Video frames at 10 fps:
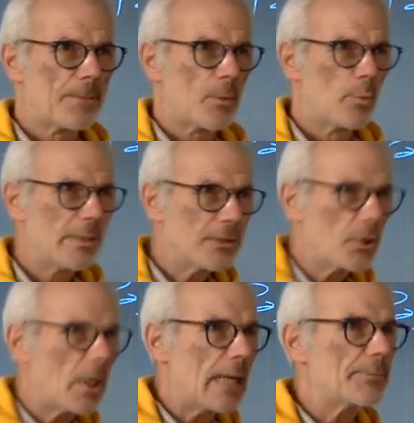We
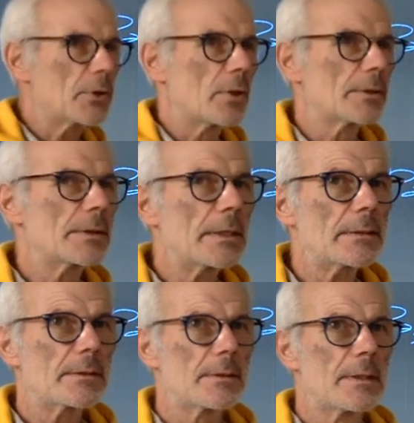draw up a
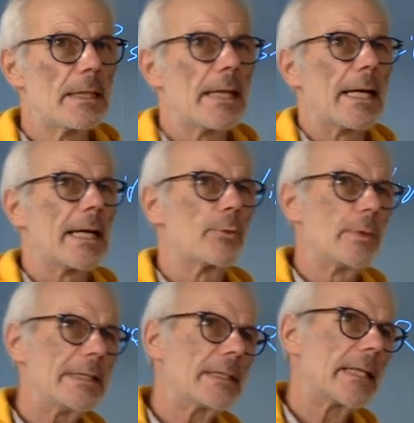contract and
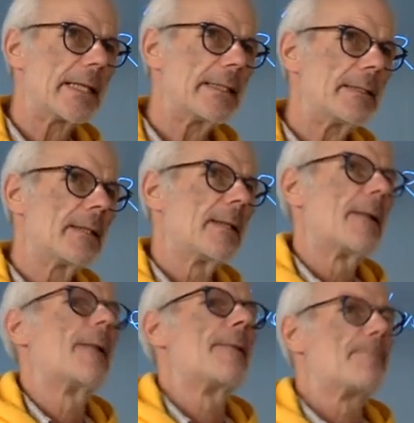we say,
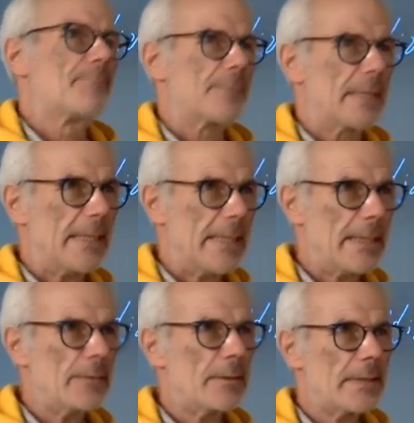
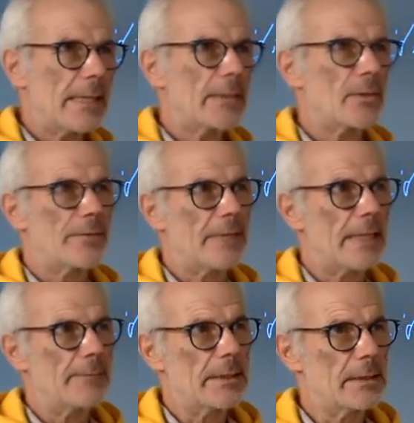in the case of
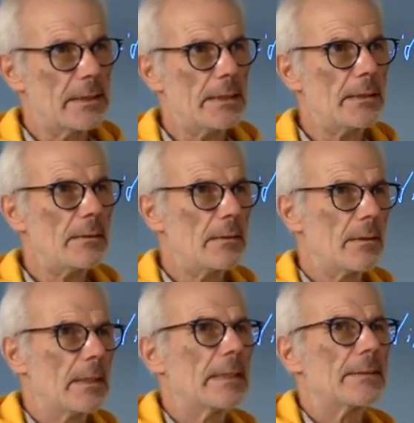ABC,
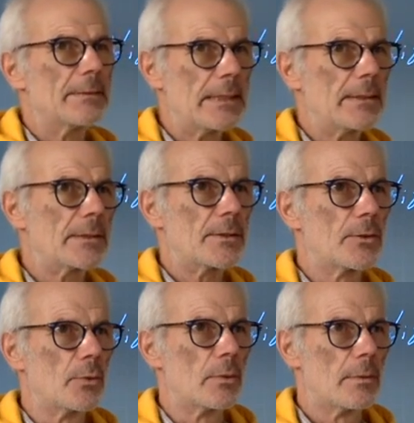this is the
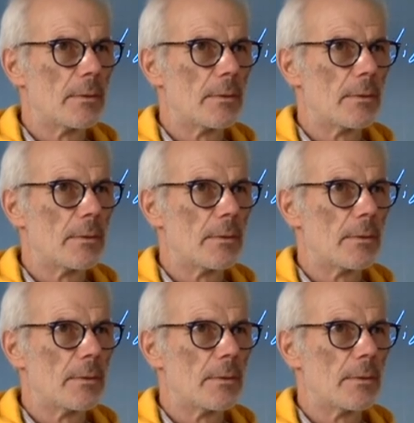rule.